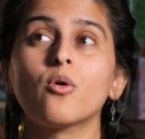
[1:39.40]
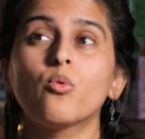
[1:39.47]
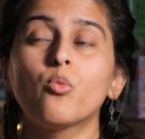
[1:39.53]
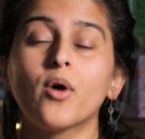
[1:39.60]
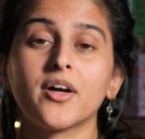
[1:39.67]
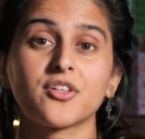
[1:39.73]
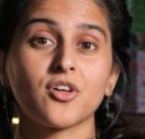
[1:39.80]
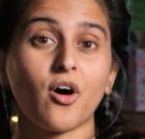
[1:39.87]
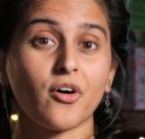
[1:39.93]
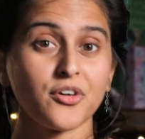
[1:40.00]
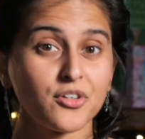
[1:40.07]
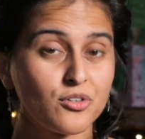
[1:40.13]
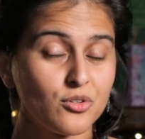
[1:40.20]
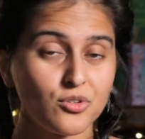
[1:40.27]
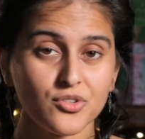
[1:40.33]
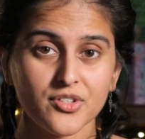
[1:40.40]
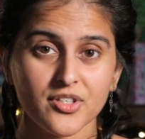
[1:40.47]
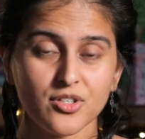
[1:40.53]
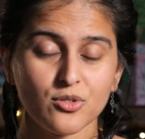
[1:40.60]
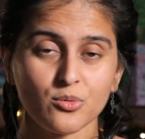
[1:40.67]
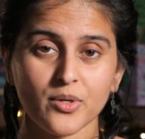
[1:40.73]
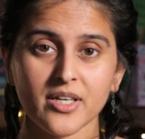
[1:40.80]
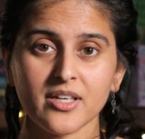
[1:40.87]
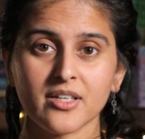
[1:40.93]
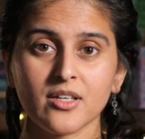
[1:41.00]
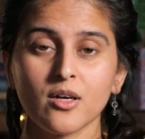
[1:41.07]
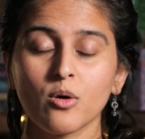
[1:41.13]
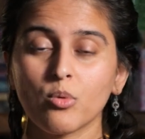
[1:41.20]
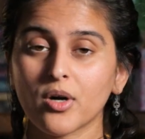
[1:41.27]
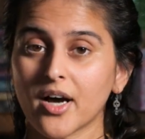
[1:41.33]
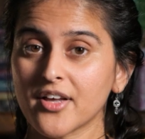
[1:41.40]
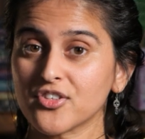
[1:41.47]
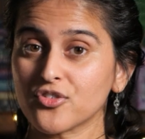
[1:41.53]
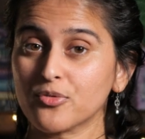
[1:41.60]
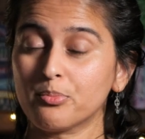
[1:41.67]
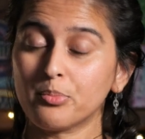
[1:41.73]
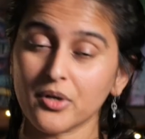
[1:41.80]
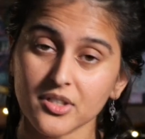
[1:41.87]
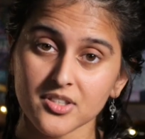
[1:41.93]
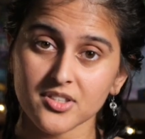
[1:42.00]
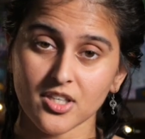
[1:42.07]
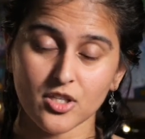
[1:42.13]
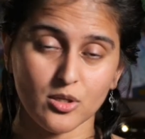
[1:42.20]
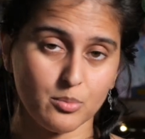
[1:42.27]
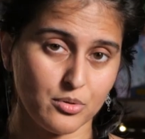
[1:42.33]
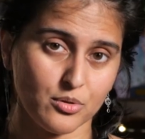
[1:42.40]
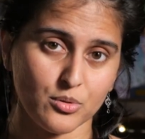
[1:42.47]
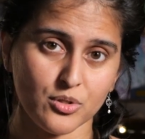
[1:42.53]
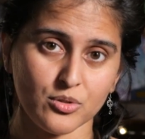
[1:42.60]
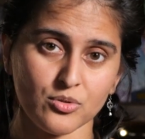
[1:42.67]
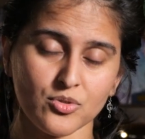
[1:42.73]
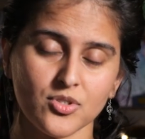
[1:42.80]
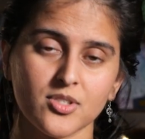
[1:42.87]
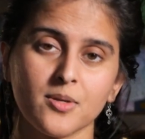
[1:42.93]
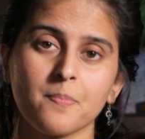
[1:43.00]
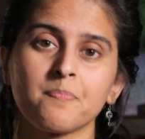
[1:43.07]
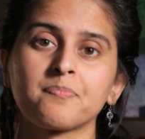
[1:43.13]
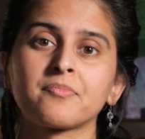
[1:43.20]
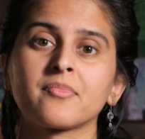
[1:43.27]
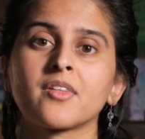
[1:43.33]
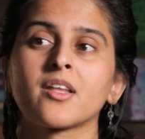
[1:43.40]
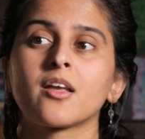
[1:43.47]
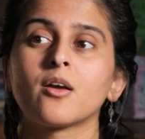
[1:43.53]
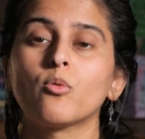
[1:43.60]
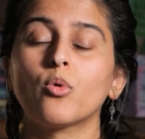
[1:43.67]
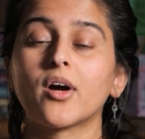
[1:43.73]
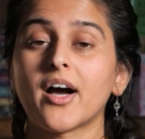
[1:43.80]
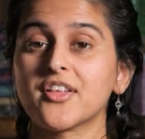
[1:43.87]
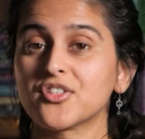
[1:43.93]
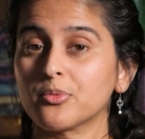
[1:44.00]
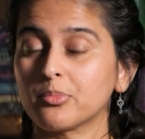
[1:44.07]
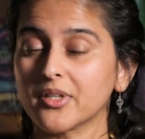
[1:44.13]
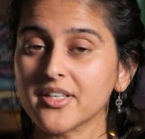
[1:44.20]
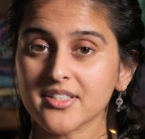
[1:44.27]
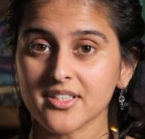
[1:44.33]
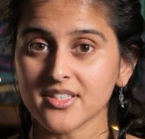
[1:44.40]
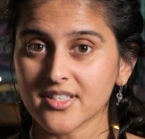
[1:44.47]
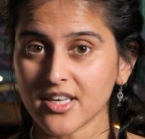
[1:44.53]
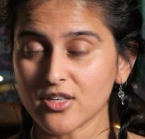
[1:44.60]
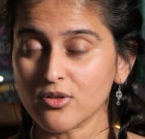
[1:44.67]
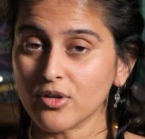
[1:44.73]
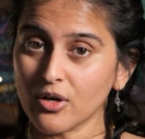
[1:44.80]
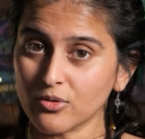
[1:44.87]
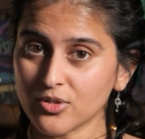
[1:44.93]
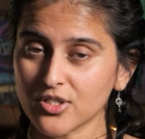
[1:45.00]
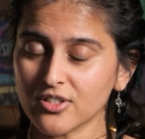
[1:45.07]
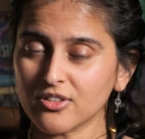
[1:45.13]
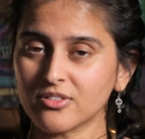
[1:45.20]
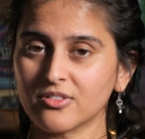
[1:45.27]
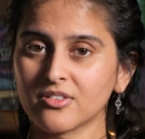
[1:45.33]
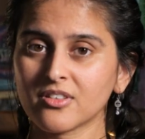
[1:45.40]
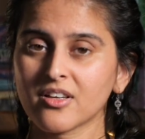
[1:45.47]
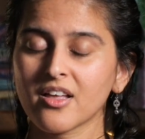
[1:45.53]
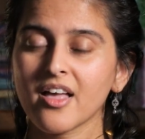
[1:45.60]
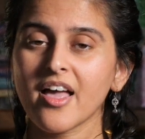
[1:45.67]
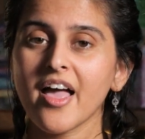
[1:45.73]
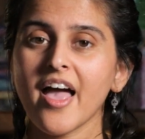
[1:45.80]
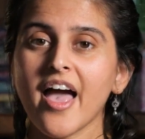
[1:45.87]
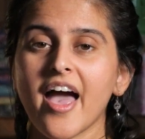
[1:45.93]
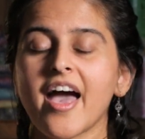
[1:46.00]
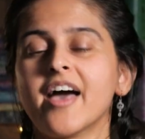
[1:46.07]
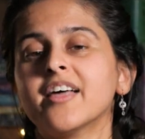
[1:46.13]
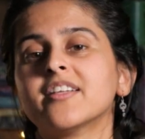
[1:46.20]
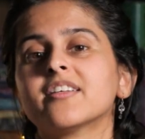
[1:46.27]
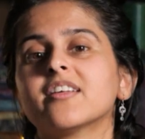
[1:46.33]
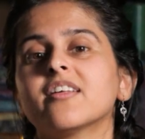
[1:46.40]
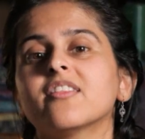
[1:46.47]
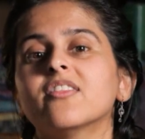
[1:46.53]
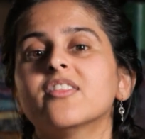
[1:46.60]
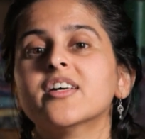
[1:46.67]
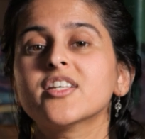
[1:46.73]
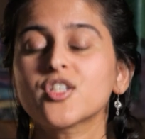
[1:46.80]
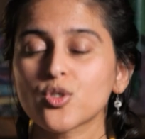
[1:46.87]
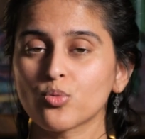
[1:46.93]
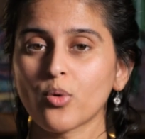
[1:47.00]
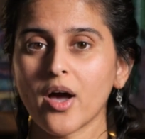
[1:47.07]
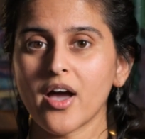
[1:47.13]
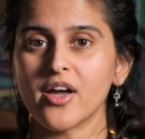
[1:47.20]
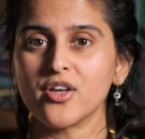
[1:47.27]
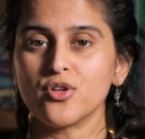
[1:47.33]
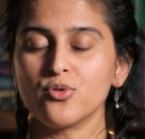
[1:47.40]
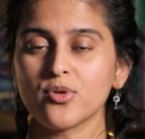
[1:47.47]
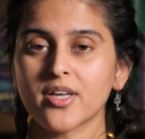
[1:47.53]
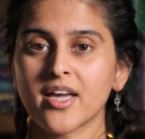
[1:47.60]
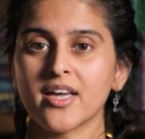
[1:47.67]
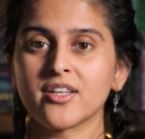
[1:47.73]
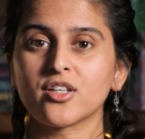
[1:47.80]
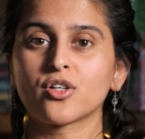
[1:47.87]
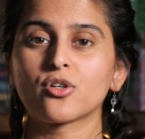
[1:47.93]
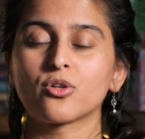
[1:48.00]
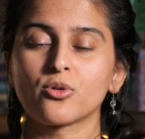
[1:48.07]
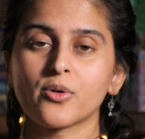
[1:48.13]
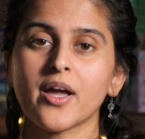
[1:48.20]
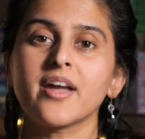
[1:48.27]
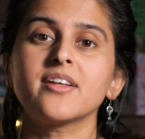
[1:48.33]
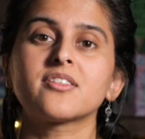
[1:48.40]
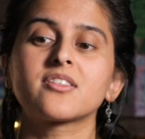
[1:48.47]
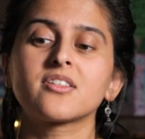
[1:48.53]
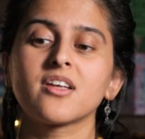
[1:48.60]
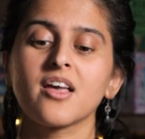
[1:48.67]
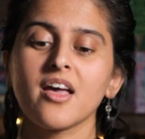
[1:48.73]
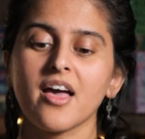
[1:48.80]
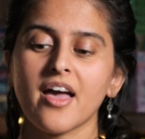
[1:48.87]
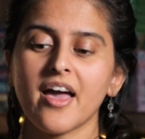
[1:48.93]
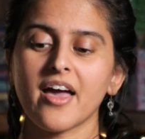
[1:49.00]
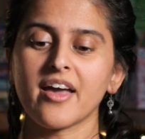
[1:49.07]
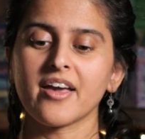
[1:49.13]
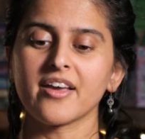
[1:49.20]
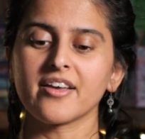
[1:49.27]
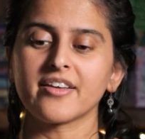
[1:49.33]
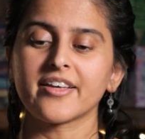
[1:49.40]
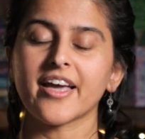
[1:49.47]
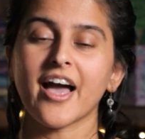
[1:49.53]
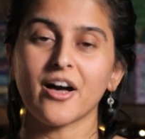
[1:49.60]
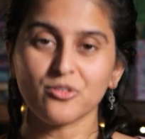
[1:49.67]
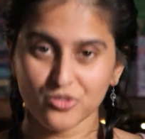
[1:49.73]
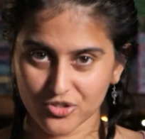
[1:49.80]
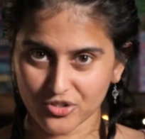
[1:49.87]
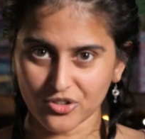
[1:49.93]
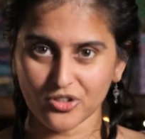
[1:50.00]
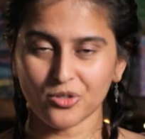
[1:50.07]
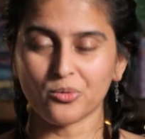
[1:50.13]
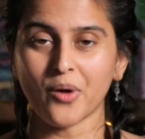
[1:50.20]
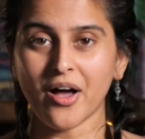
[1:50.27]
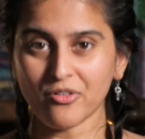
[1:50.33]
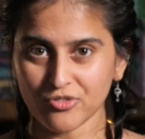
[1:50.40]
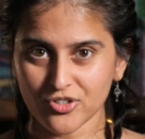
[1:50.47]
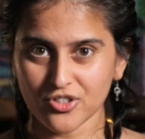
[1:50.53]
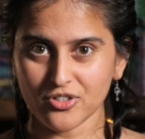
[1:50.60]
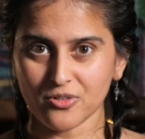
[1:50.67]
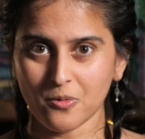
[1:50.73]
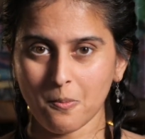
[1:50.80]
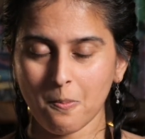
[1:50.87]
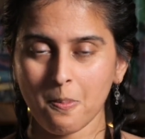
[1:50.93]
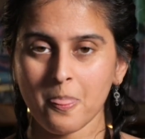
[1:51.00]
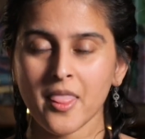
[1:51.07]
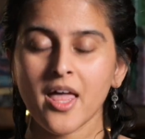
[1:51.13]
what articles that you read, what kinds of books that you peruse, what kinds of places that you go to. And this way you can create a council around you